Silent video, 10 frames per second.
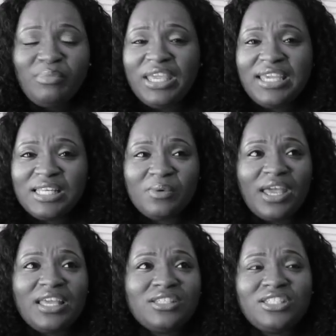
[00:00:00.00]
But
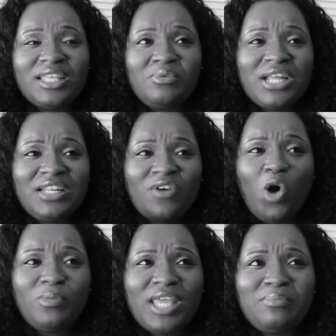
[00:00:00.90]
anyways, she's like, we're not even
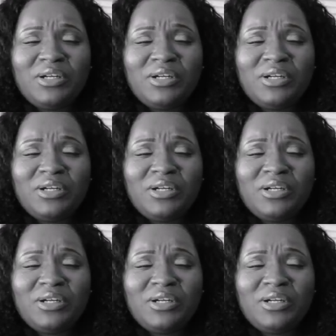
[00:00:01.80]
open yet.